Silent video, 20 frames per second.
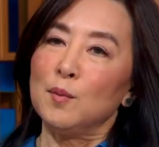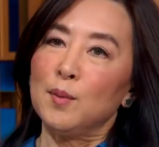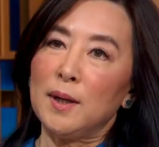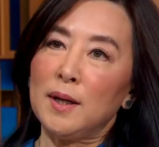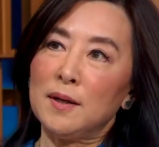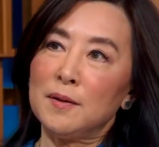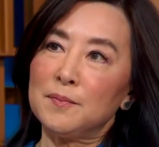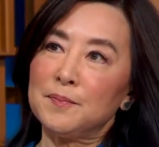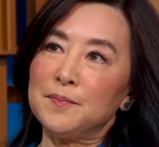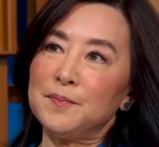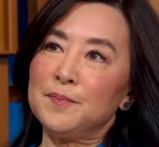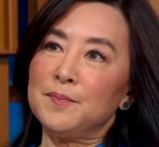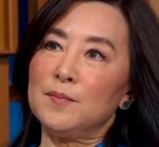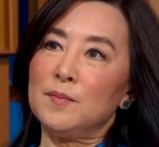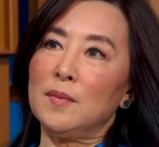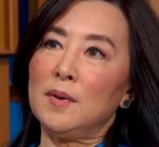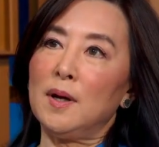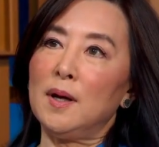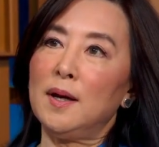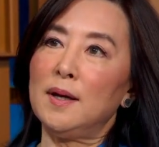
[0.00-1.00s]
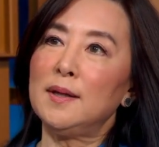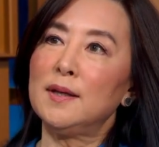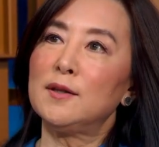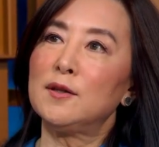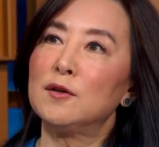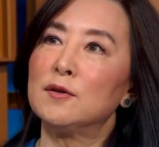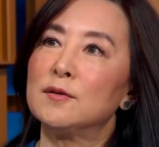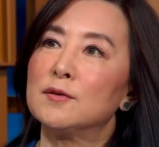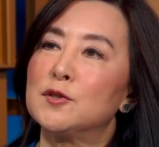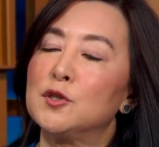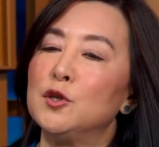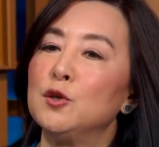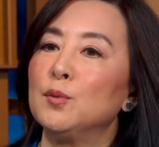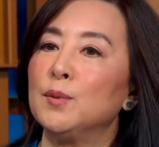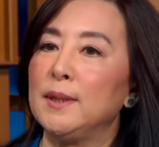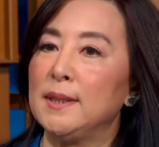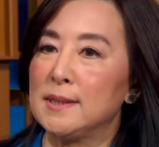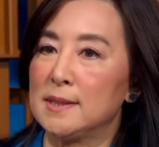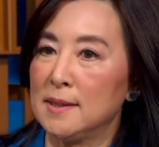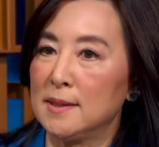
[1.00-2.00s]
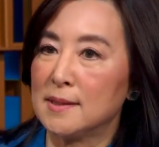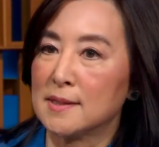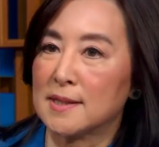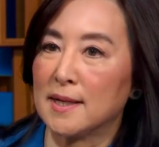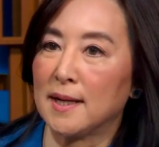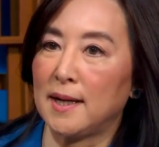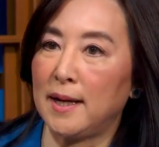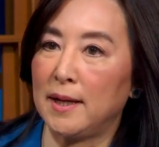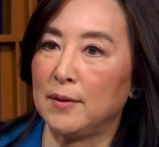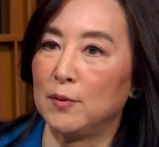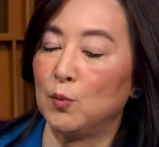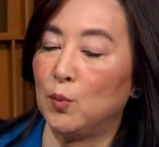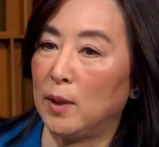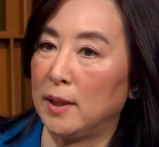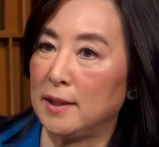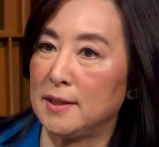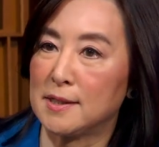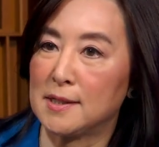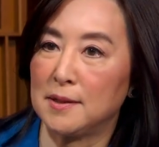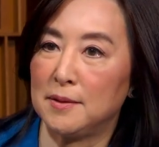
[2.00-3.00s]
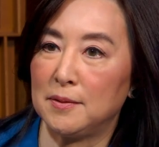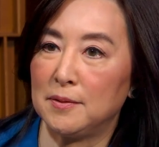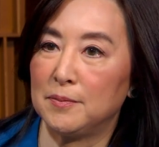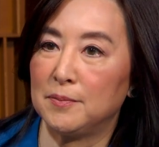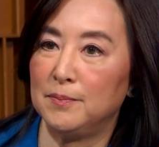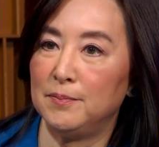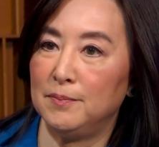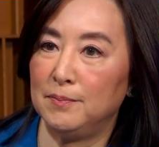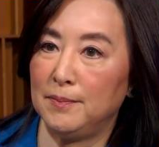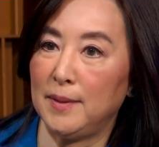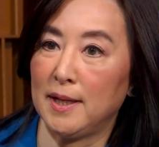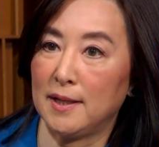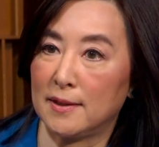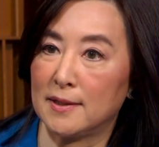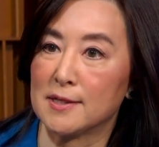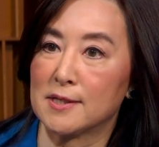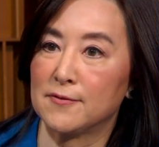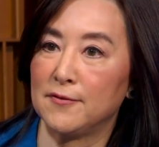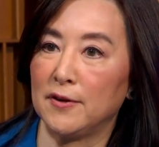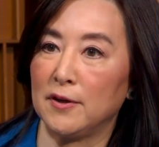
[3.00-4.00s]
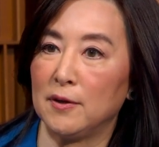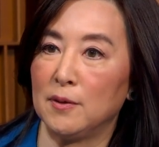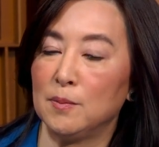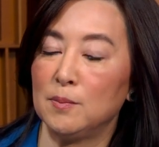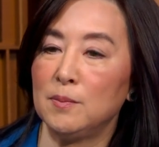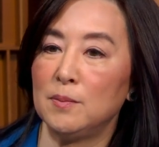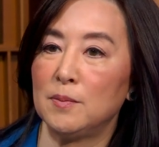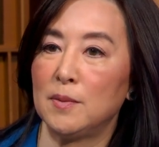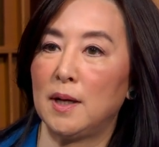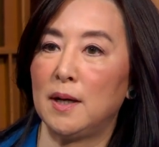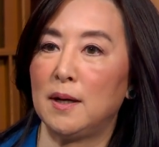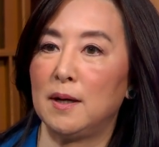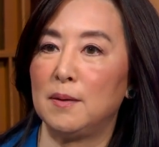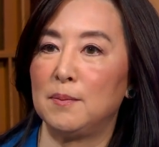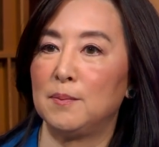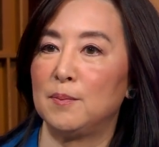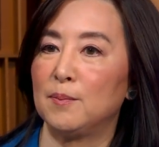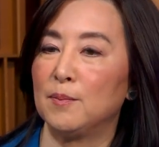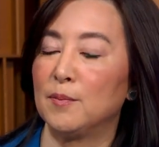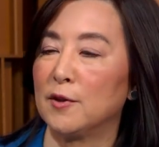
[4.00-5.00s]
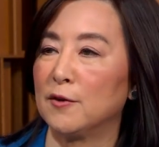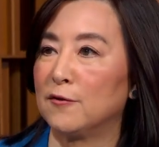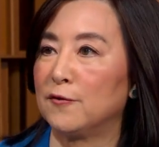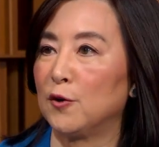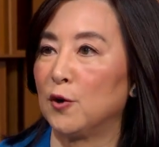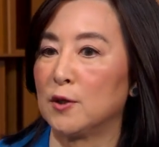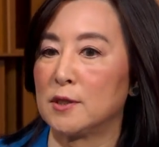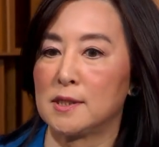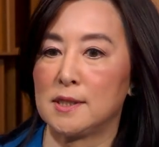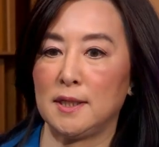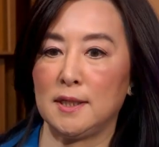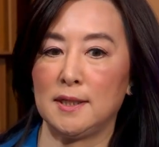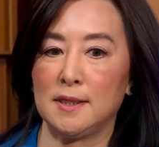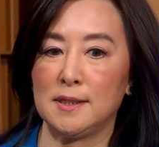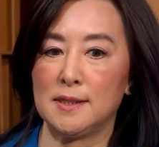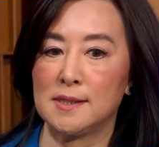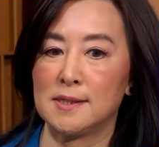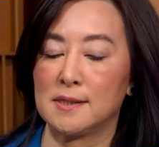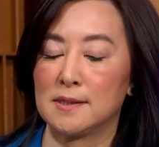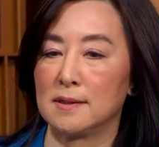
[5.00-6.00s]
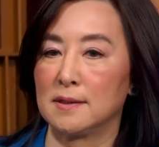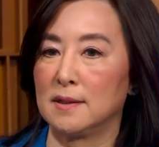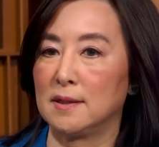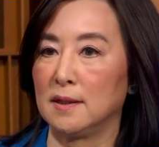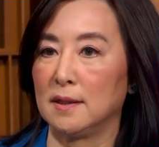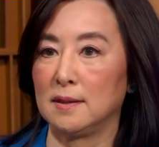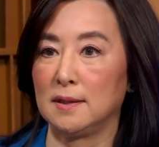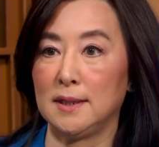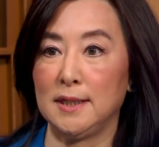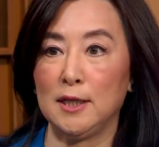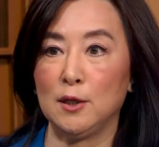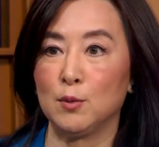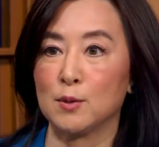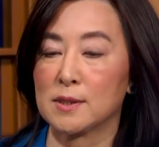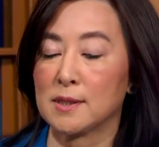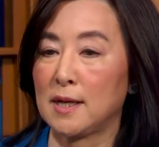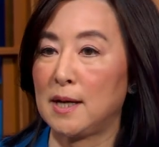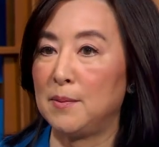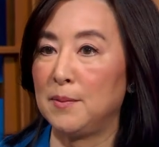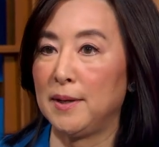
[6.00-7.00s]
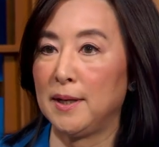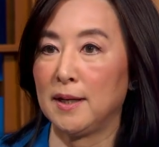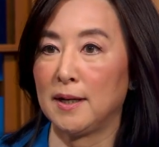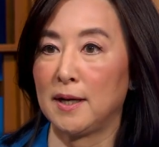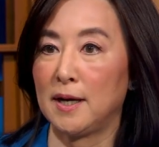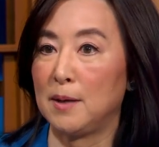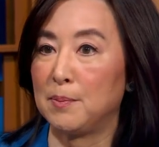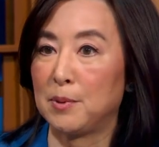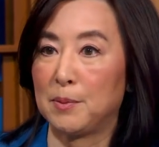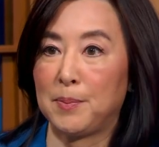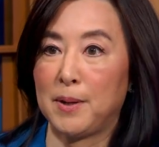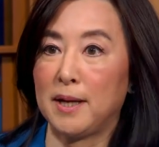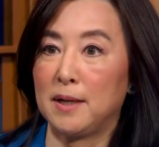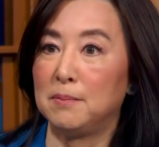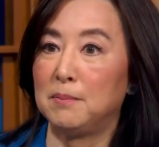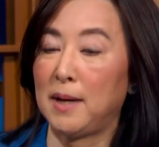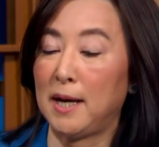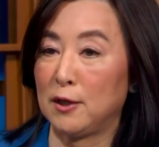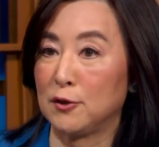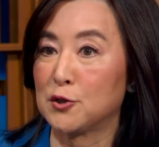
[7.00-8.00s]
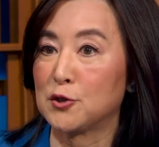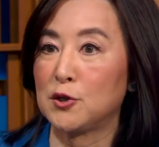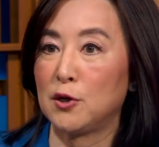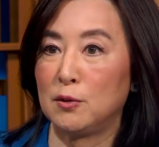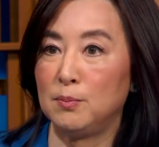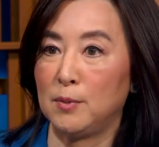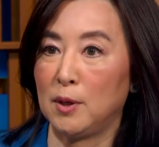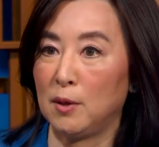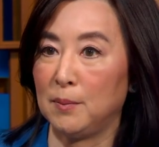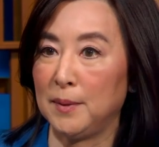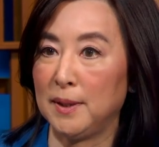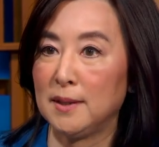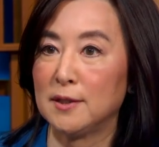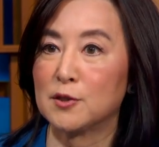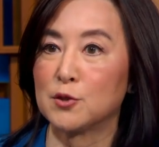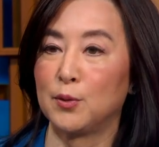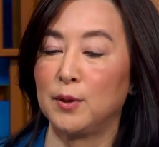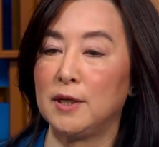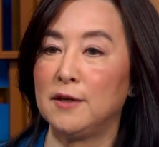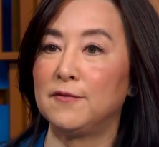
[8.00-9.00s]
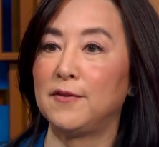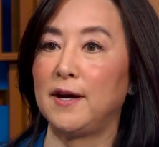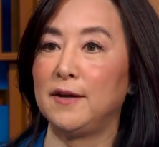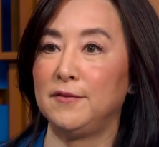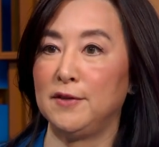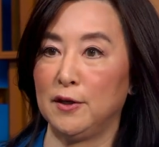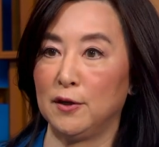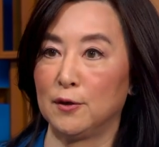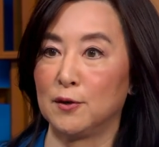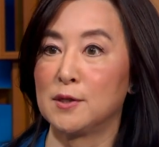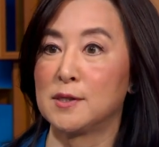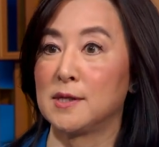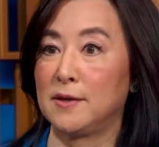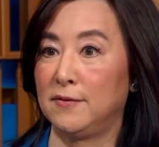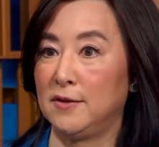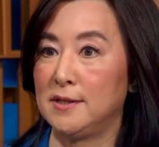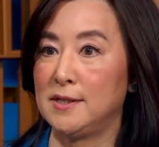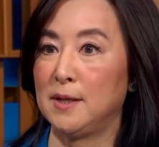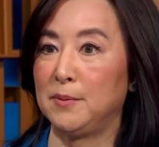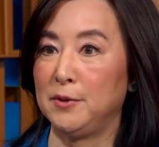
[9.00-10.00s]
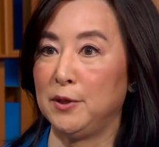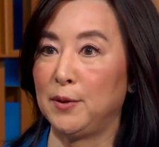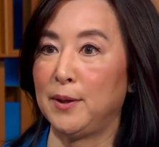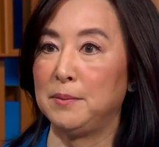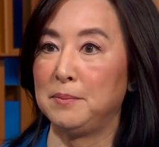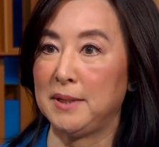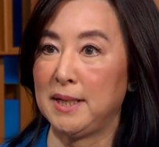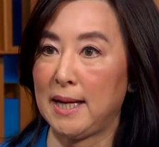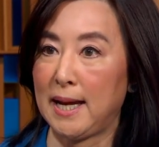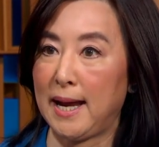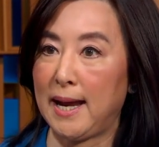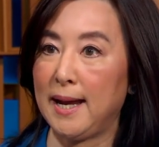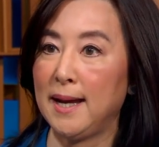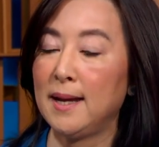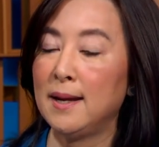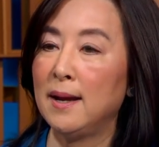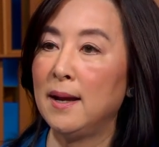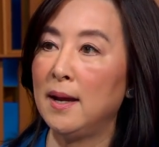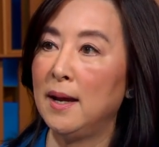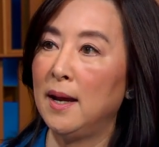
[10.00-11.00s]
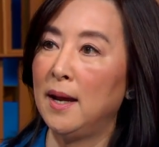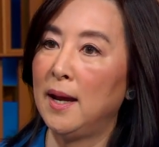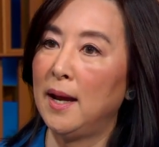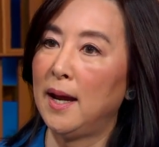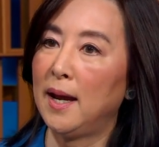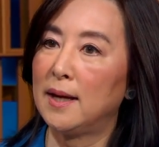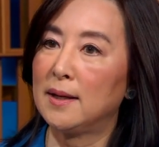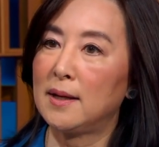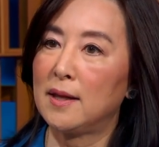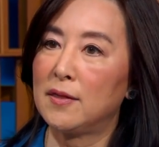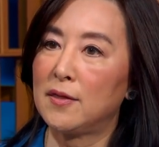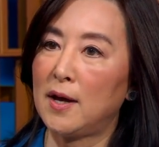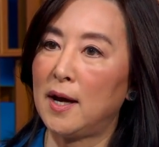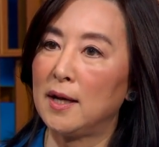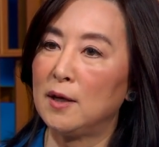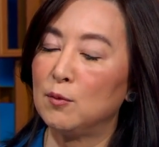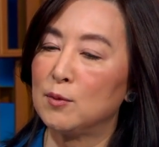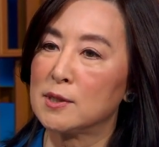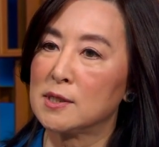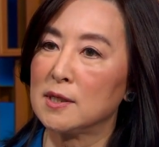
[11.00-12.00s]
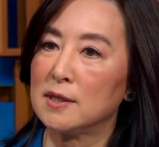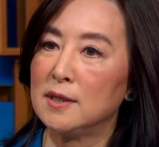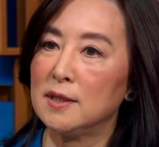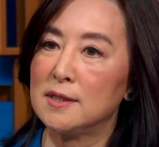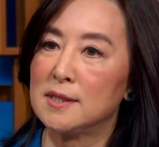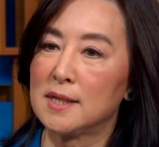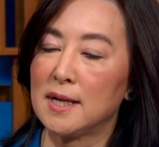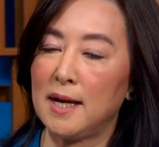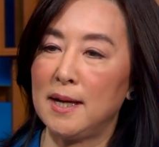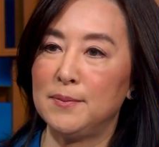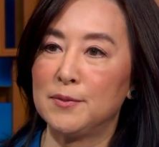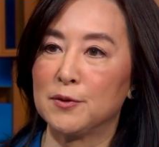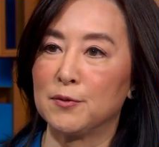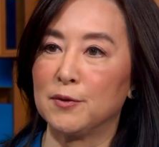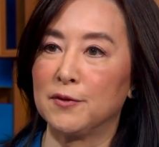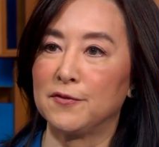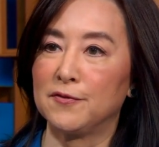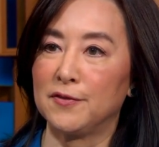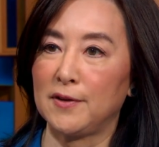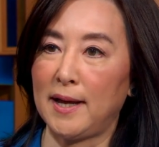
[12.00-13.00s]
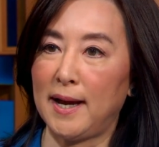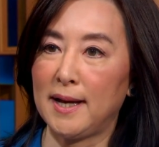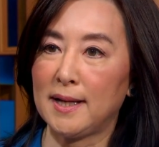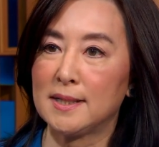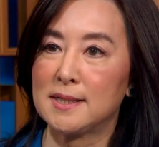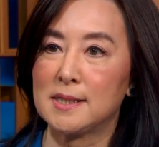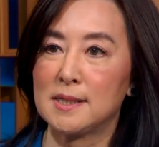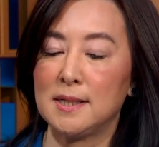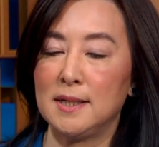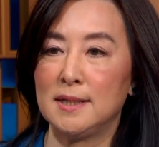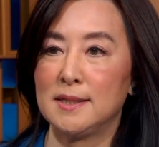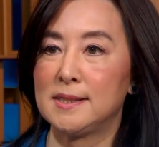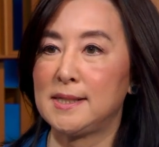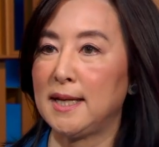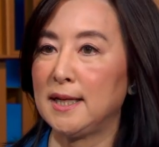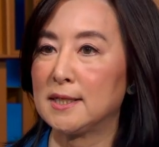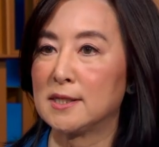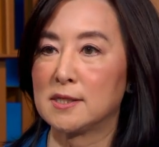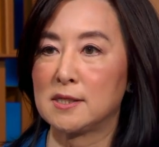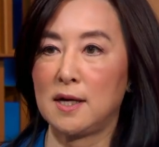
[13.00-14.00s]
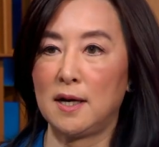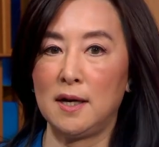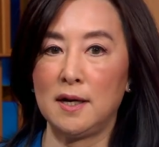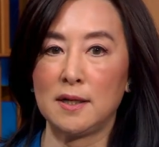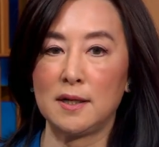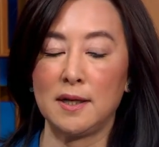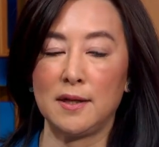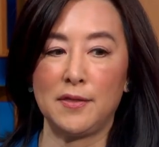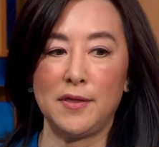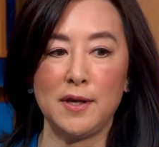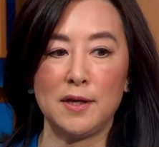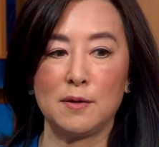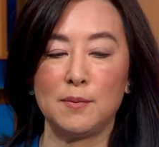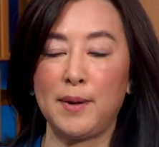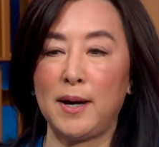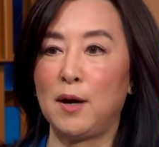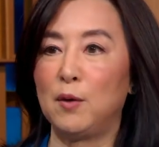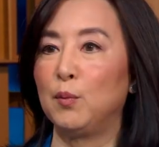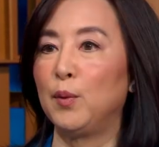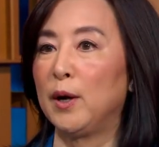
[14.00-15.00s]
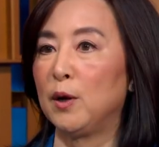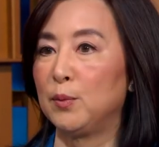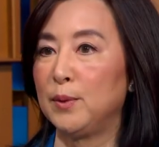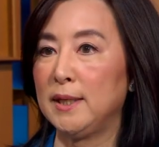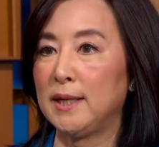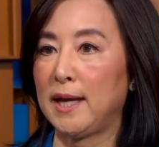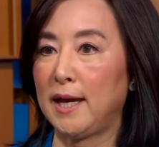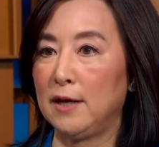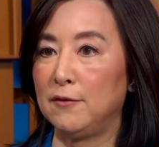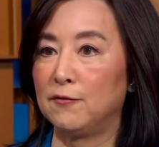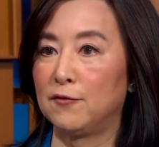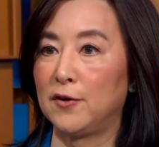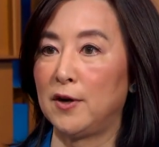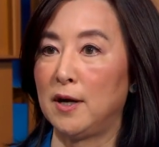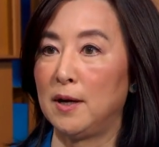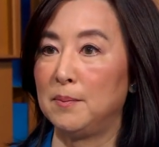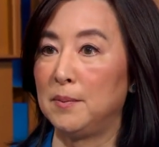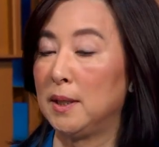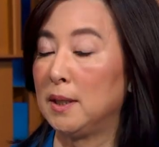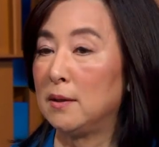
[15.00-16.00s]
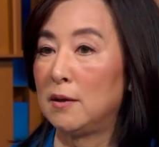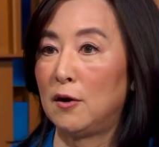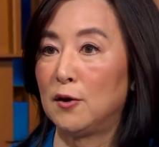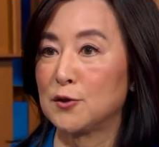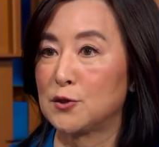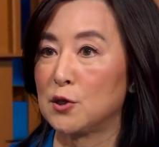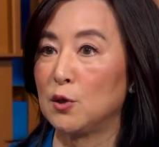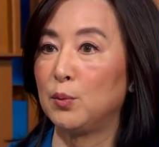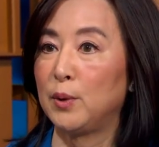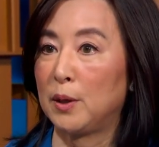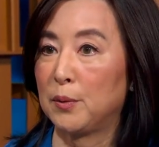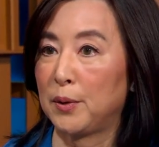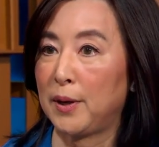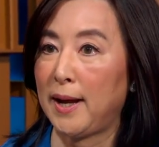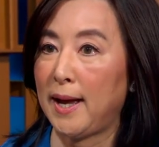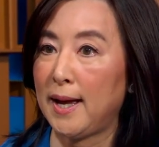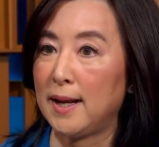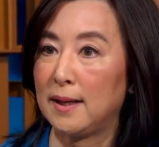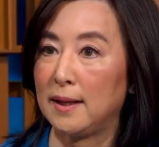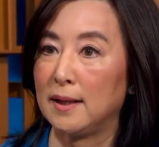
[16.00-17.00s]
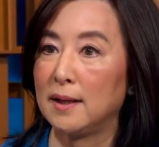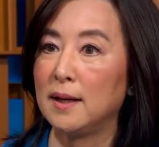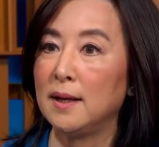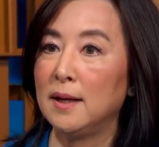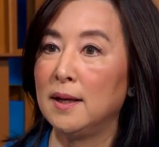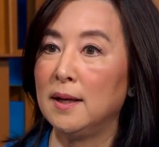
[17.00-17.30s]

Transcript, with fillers: Well, I think there are two reasons that I wanted to make this film. The first is the league was coming up upon a milestone moment, 25 years of the WNBA. And I thought it was a good time to reflect, take stock, and think about where we came from and also where we're headed.